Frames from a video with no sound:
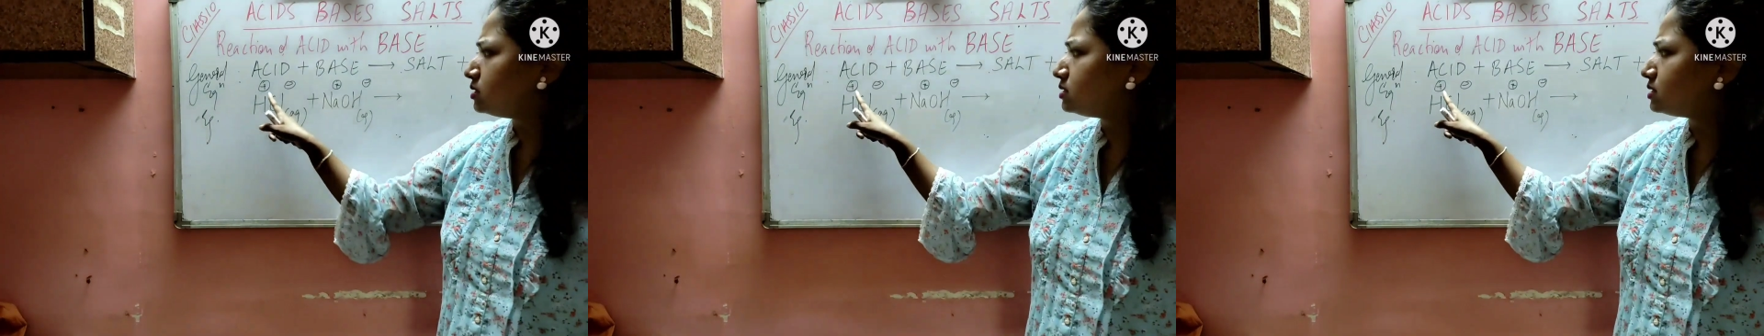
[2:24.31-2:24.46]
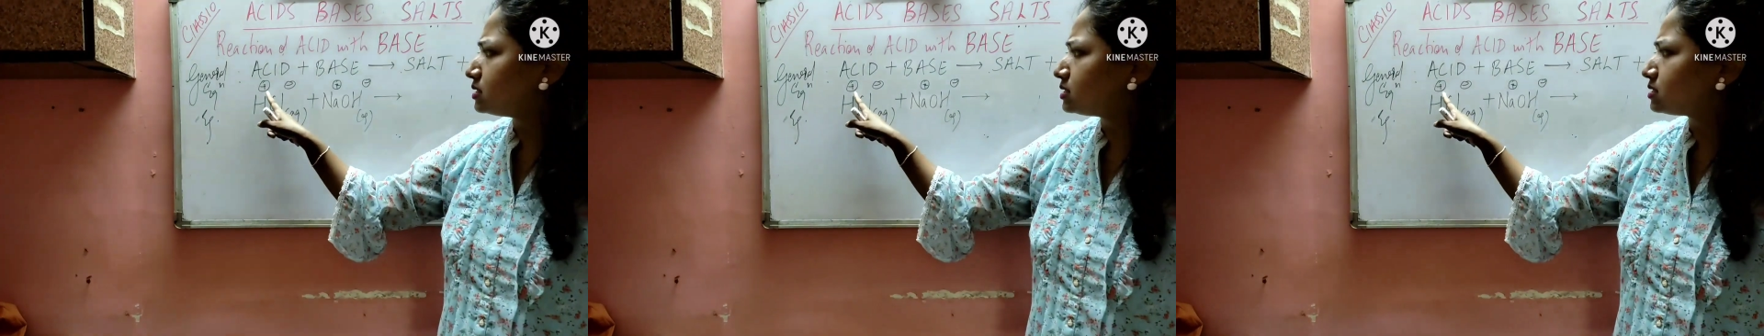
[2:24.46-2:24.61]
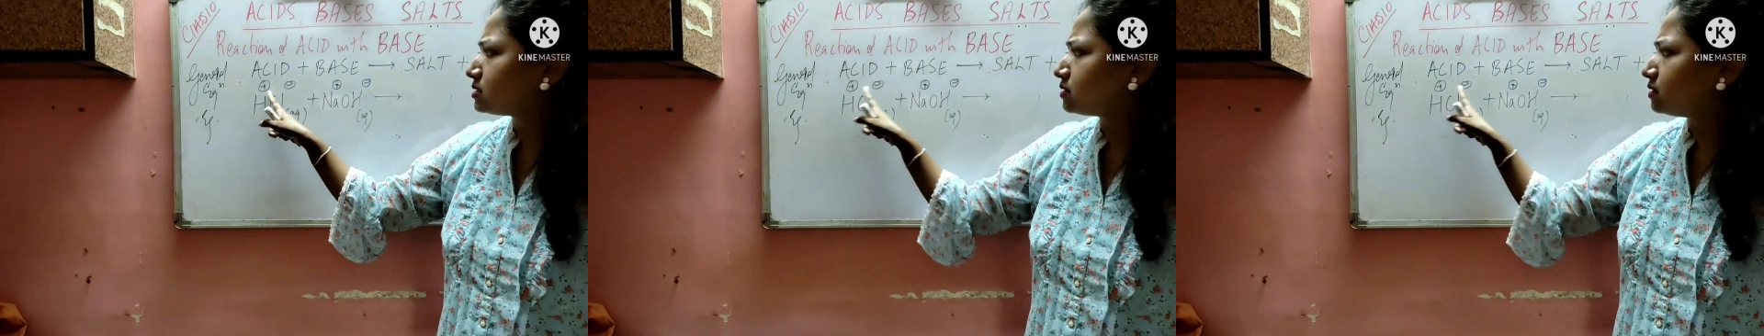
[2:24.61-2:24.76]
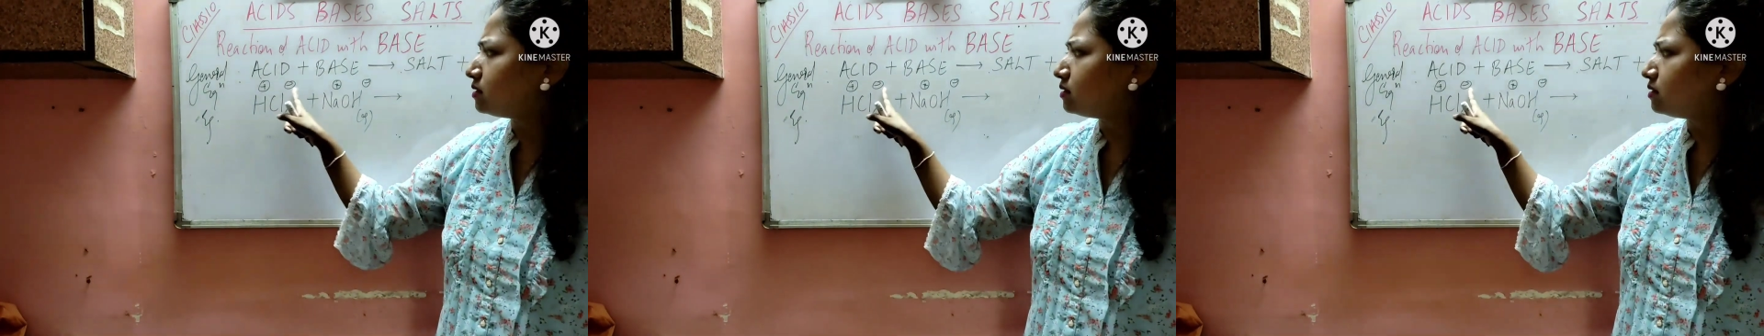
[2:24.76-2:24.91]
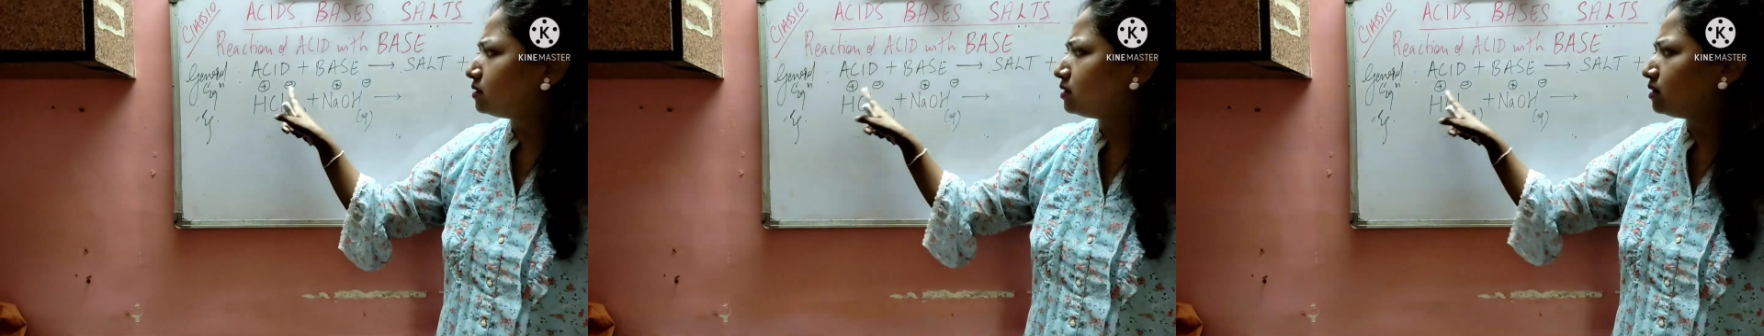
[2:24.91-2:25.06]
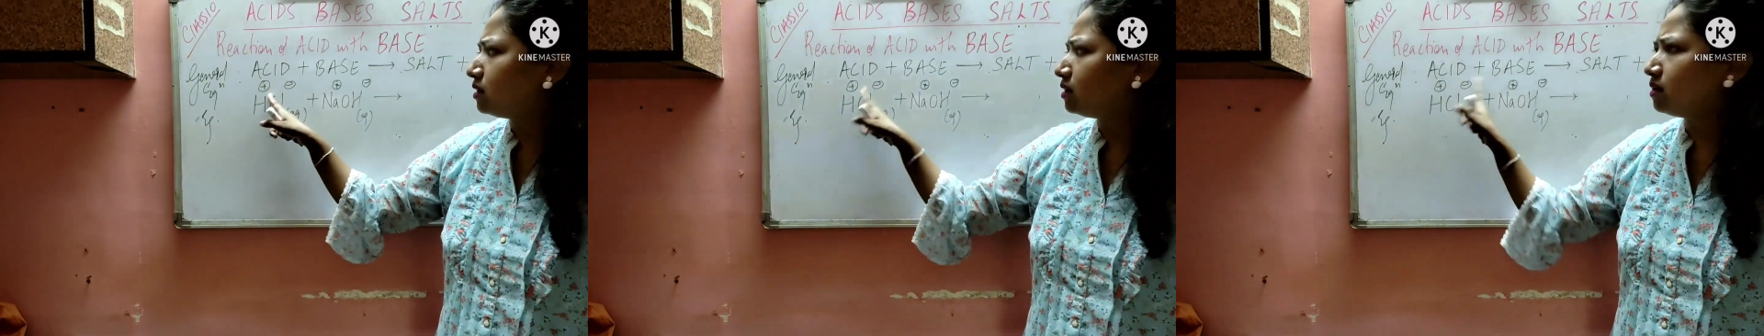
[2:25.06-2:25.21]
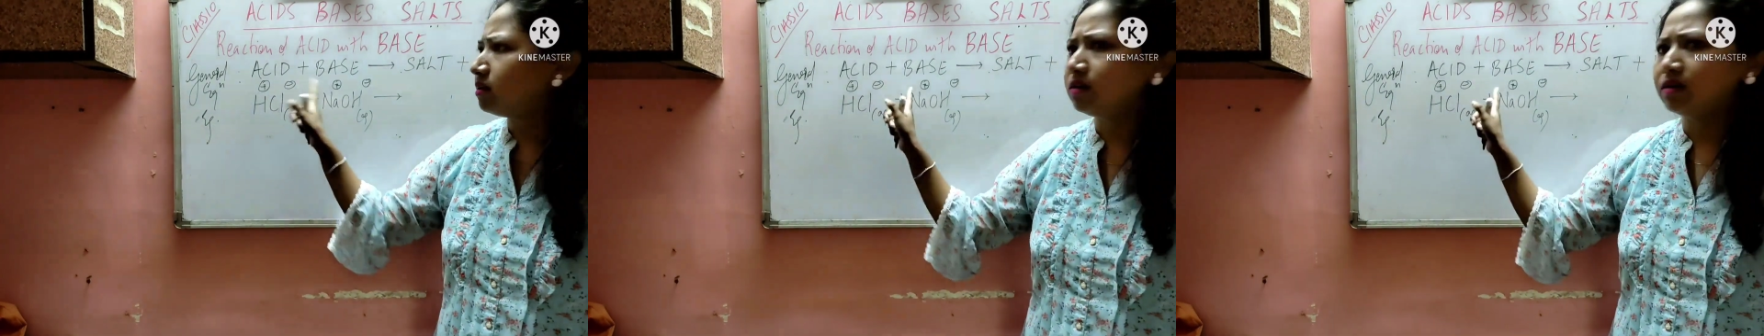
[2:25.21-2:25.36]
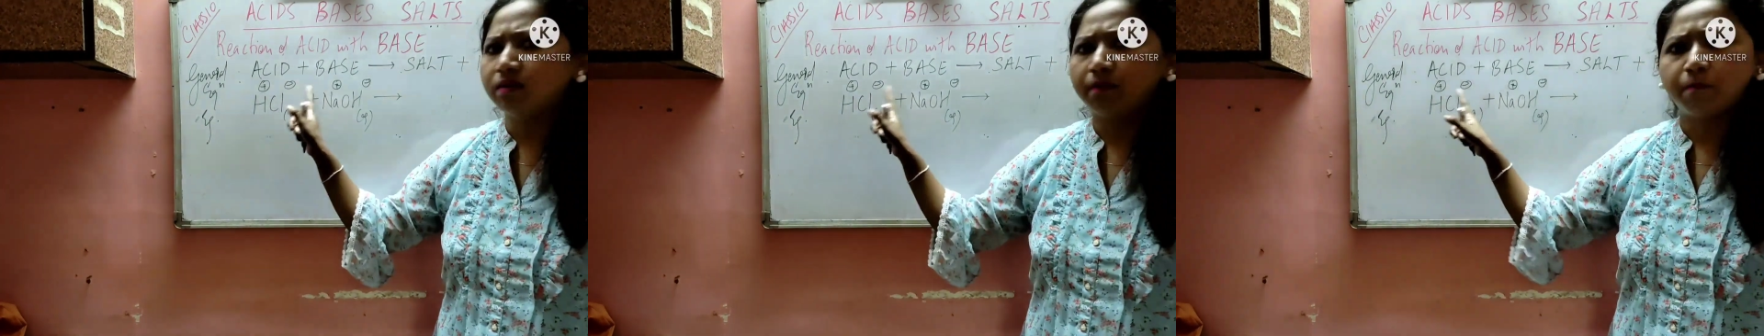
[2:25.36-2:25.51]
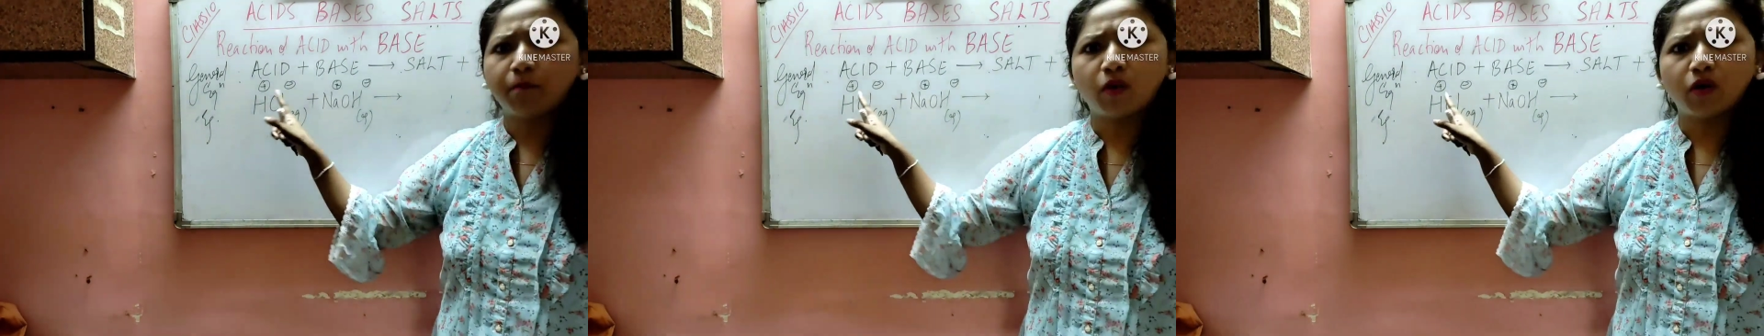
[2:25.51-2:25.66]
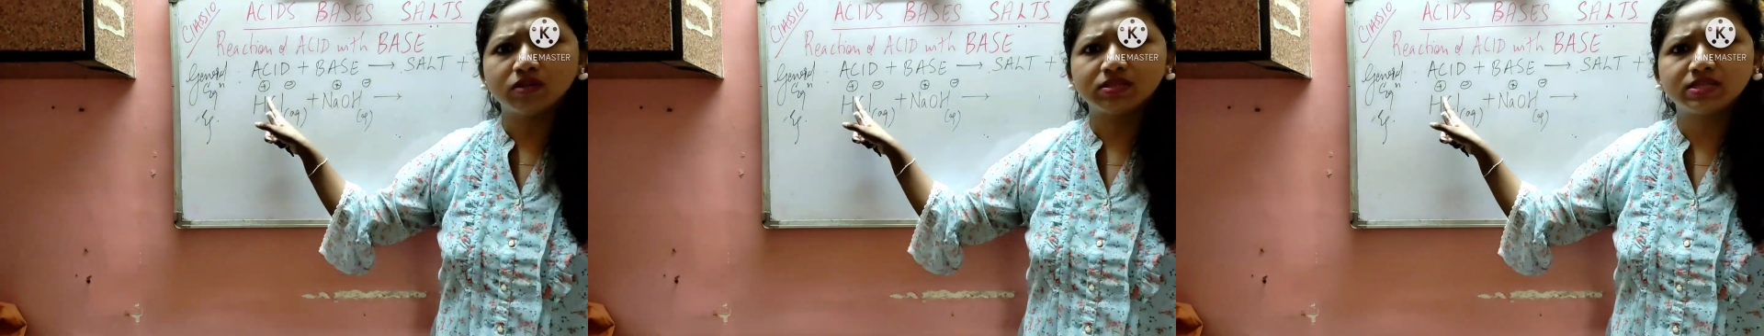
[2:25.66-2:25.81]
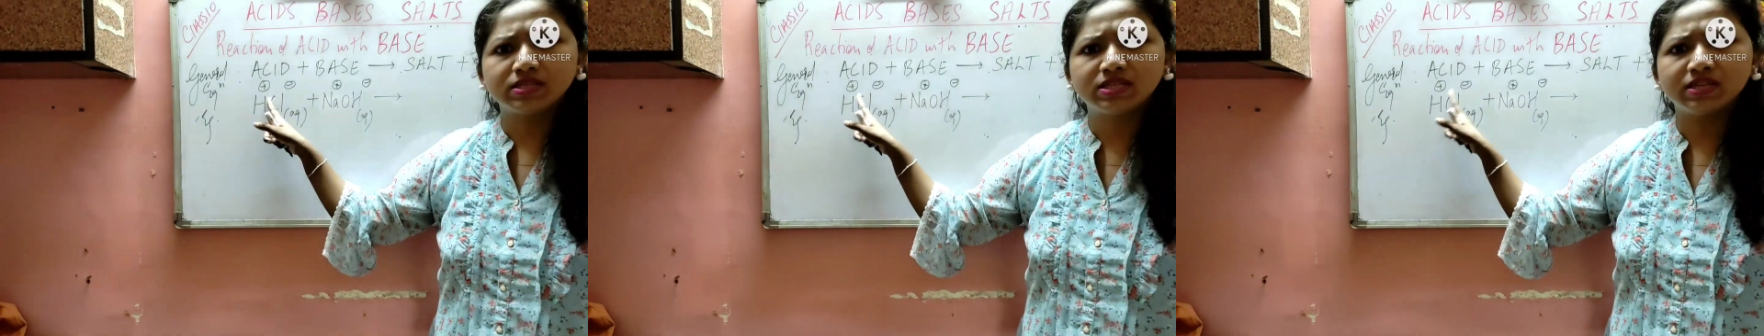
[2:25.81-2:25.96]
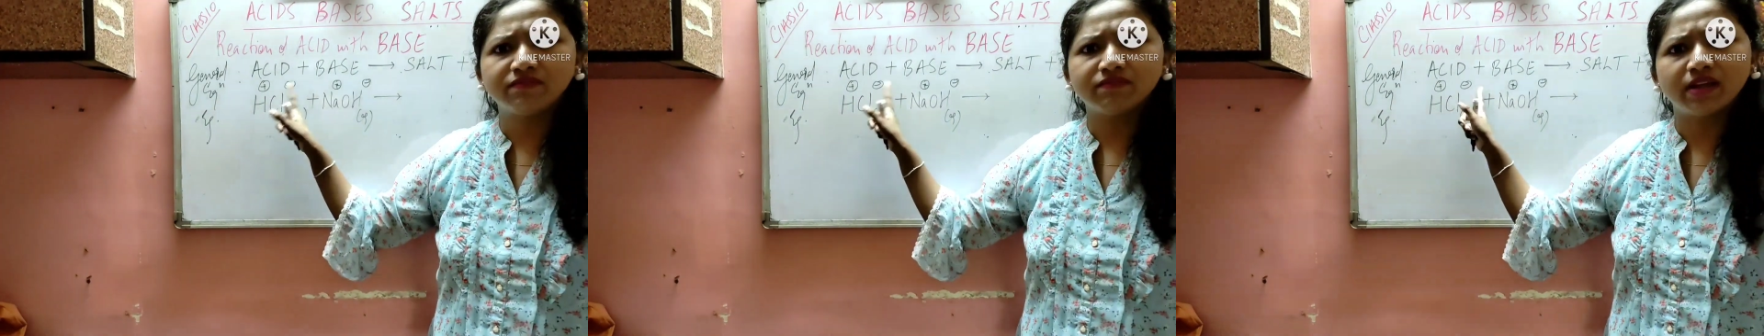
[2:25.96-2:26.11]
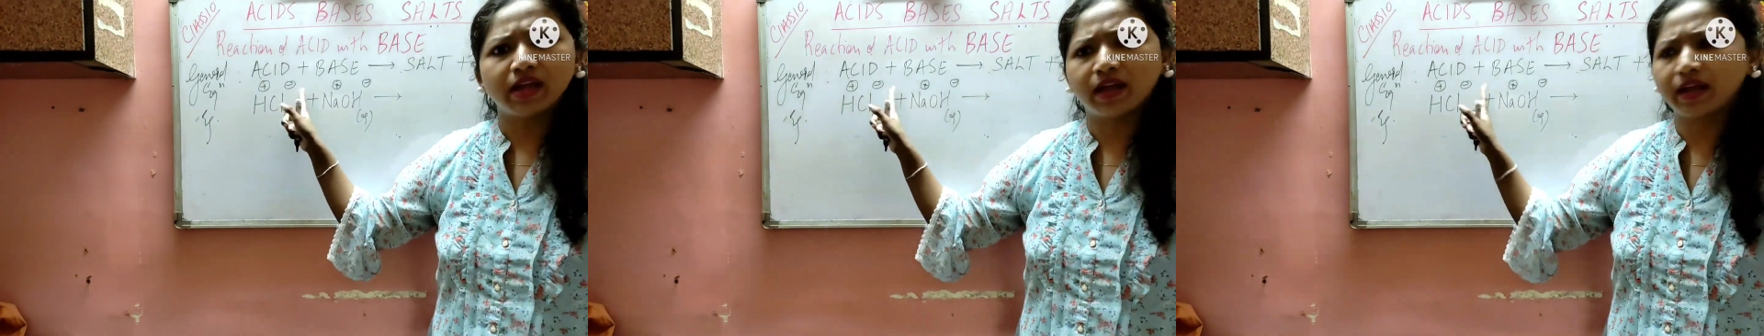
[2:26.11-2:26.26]
just
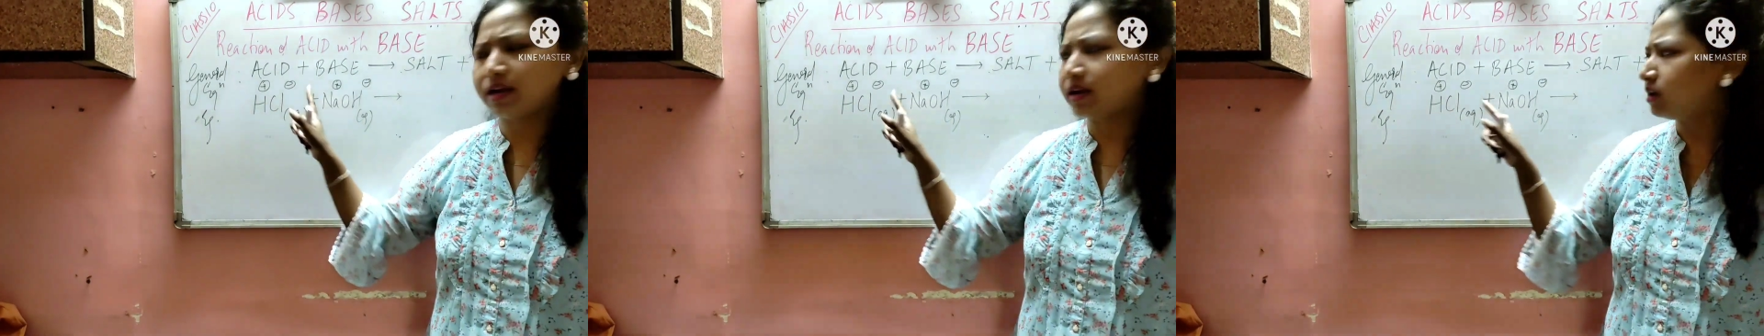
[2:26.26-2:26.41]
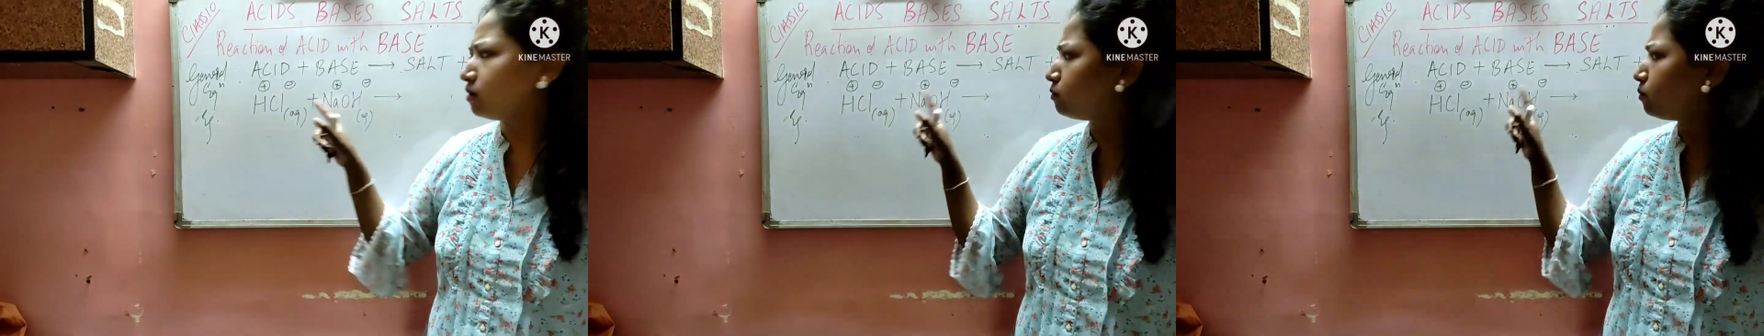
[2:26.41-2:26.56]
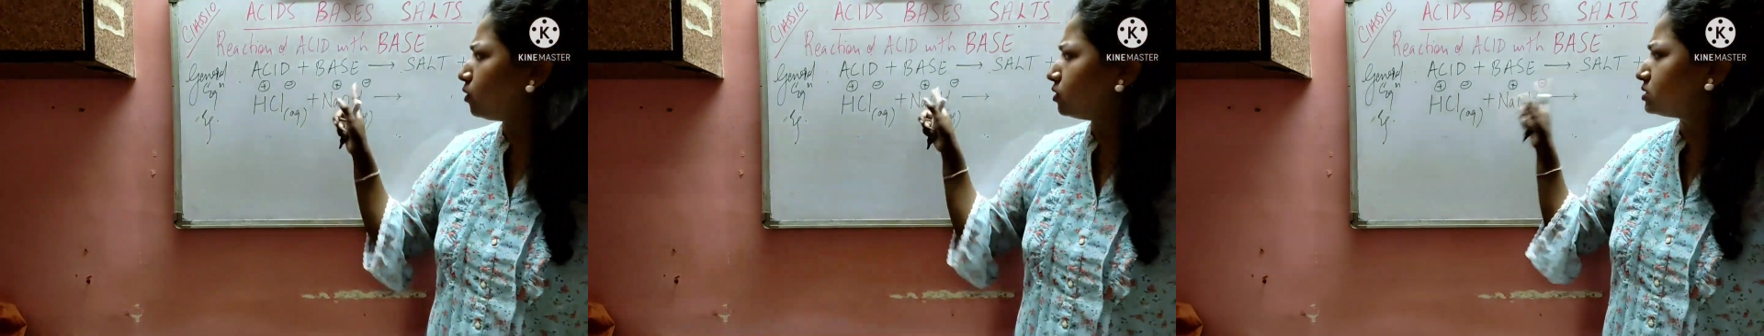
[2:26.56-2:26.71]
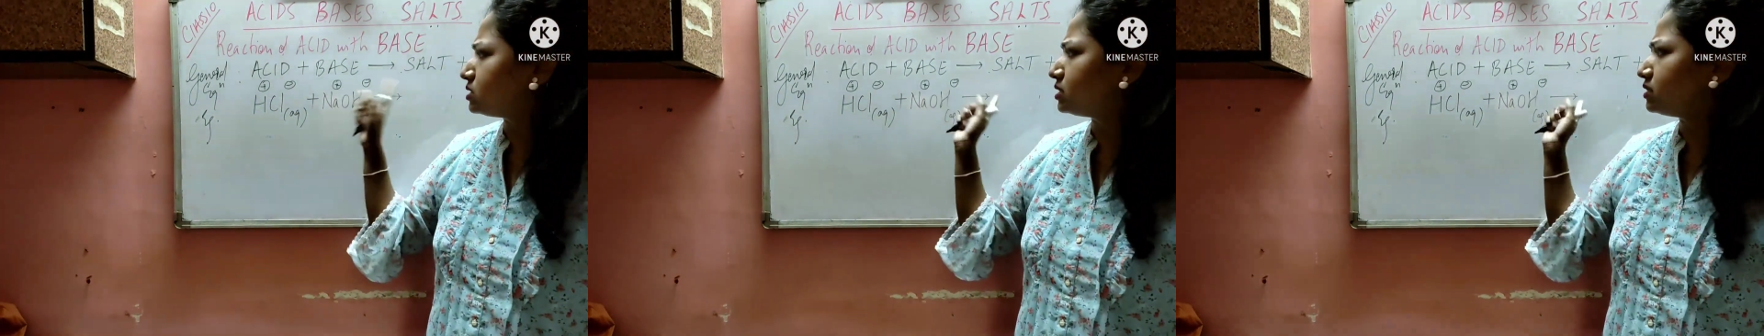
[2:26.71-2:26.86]
positive negative,